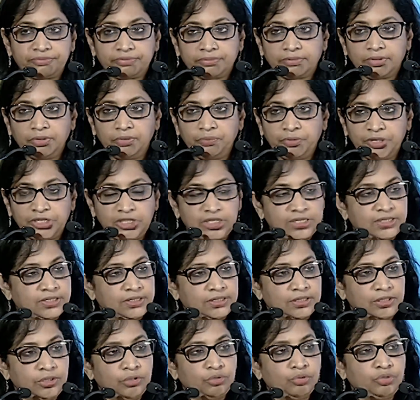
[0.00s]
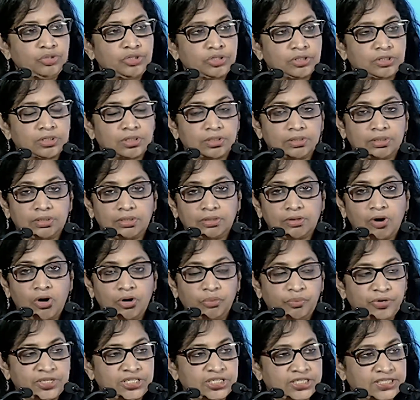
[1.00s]
which is used or
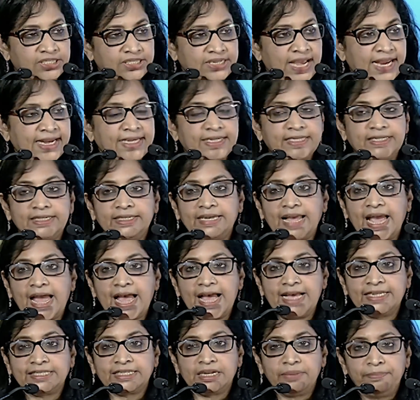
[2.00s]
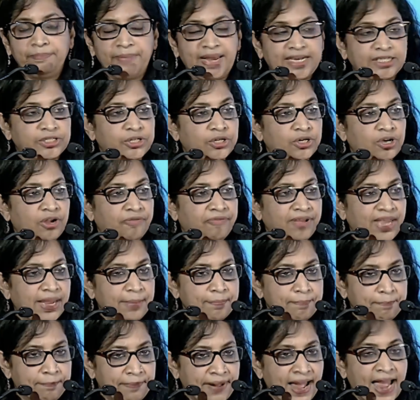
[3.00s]
which is cited as a measure of
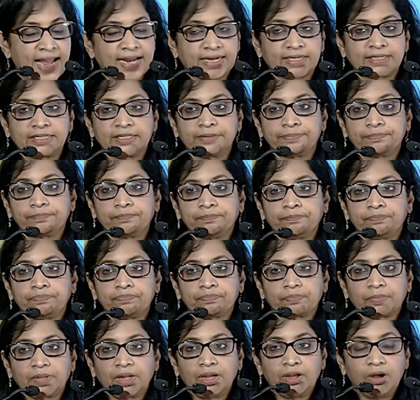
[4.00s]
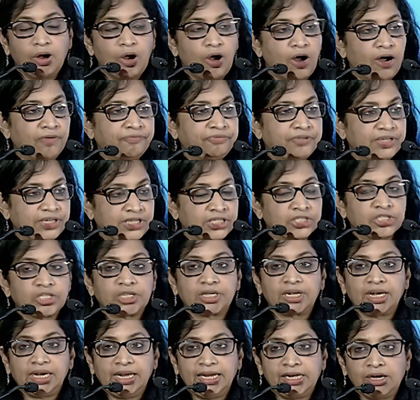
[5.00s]
impact of the
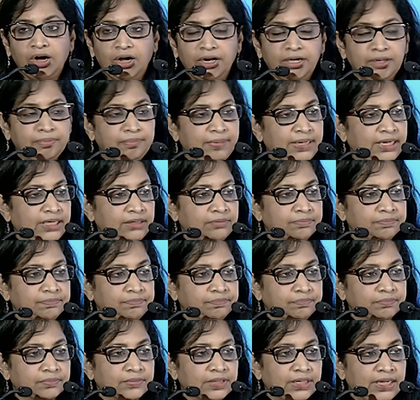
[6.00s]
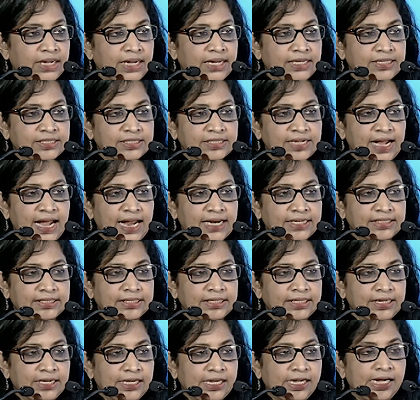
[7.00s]
digital economy is that
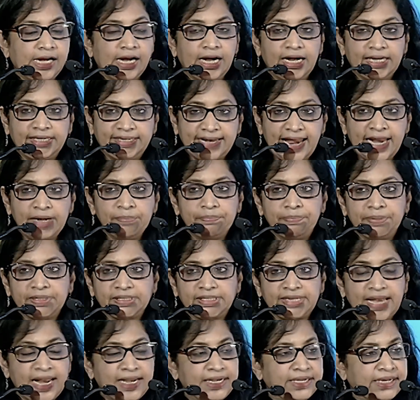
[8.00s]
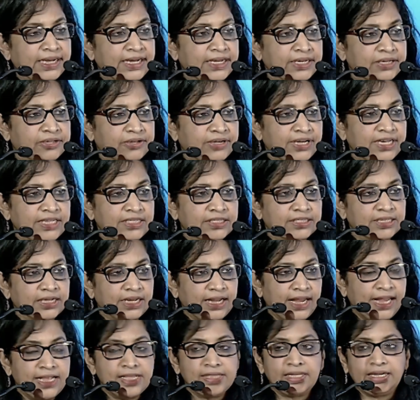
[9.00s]
a 10% increase
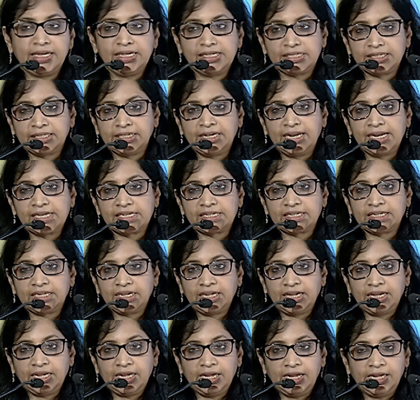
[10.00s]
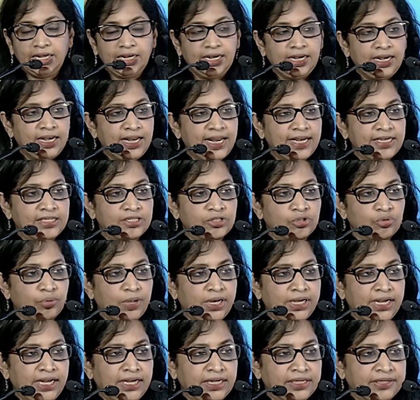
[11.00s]
in the internet leads to
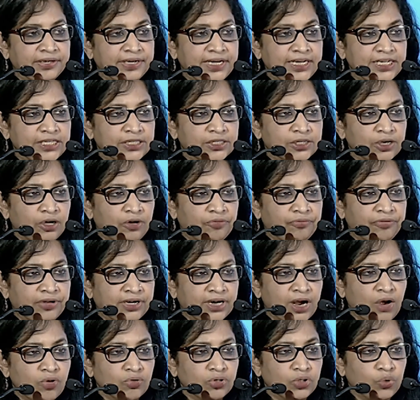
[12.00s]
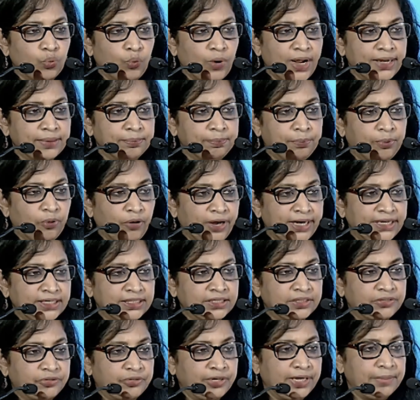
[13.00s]
an increase of around
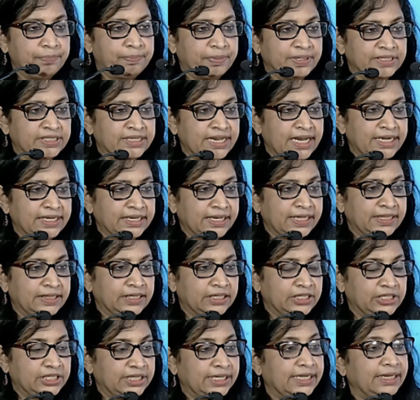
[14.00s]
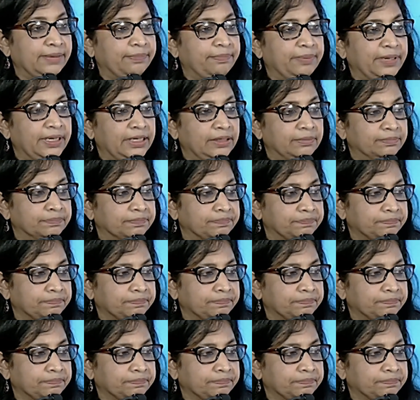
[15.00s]
1.3% in the GDP.